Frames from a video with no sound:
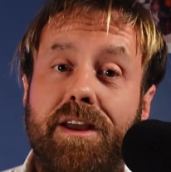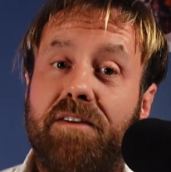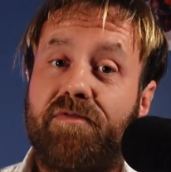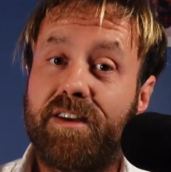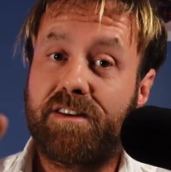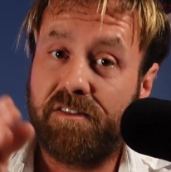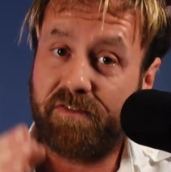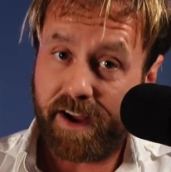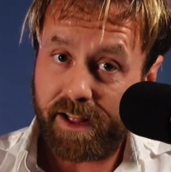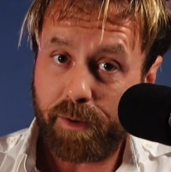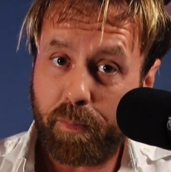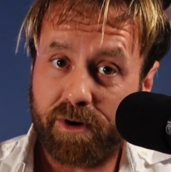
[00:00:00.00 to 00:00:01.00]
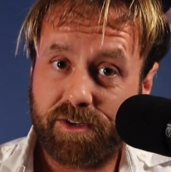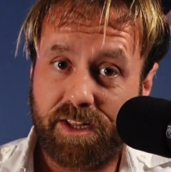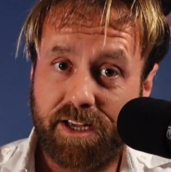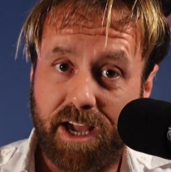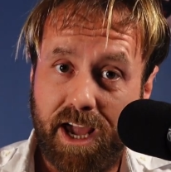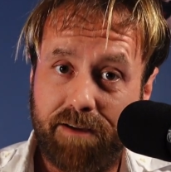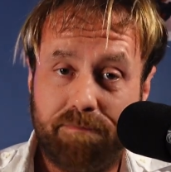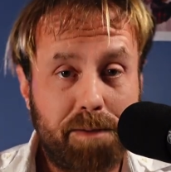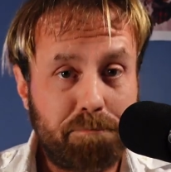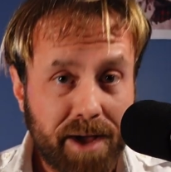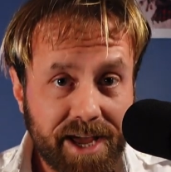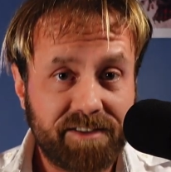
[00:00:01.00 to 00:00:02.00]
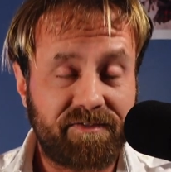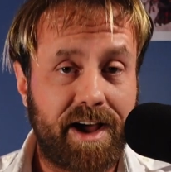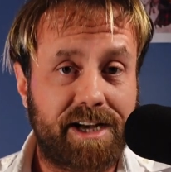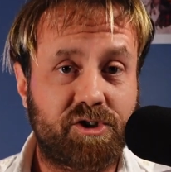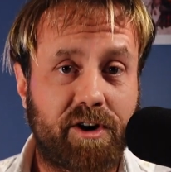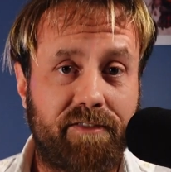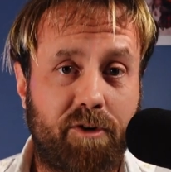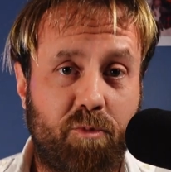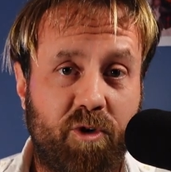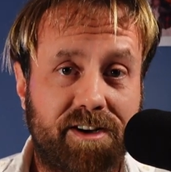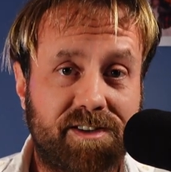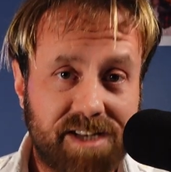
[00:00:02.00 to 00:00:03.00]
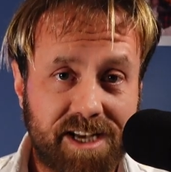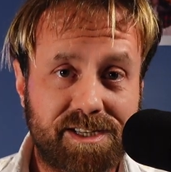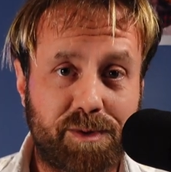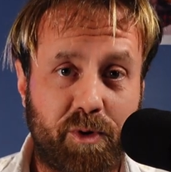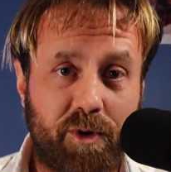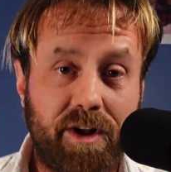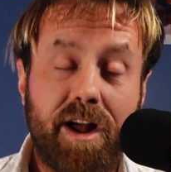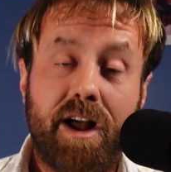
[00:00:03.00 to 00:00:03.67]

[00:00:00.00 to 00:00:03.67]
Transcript: if the developers of the game made fast travel more accessible,